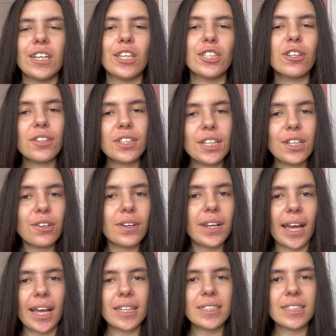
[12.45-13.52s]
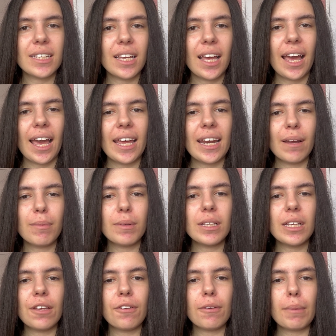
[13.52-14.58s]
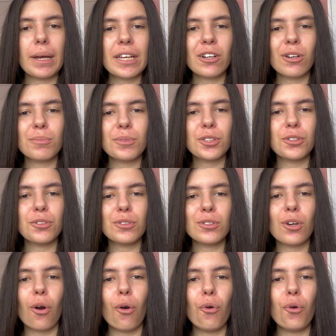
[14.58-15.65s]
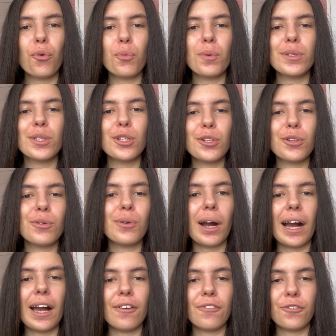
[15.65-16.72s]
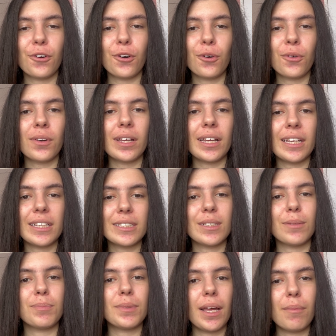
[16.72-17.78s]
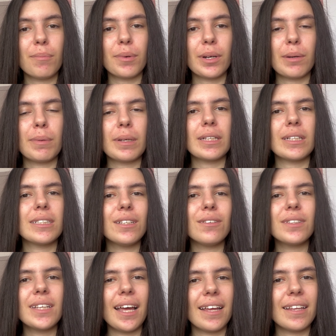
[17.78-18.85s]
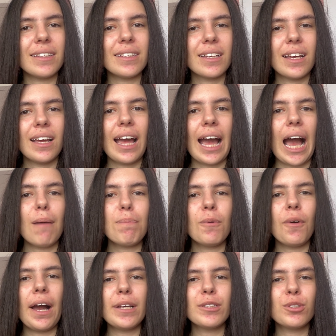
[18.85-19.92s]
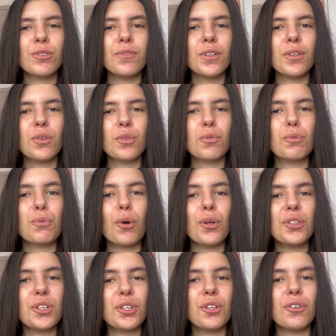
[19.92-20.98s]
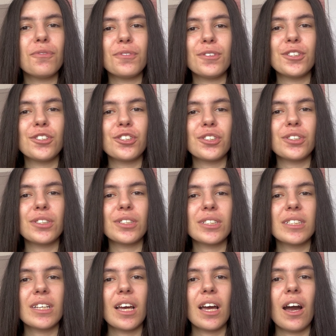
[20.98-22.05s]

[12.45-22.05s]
It's not here yet and I believe it might come soon or with the new iPhone in September, but until then Apple has revealed what the new features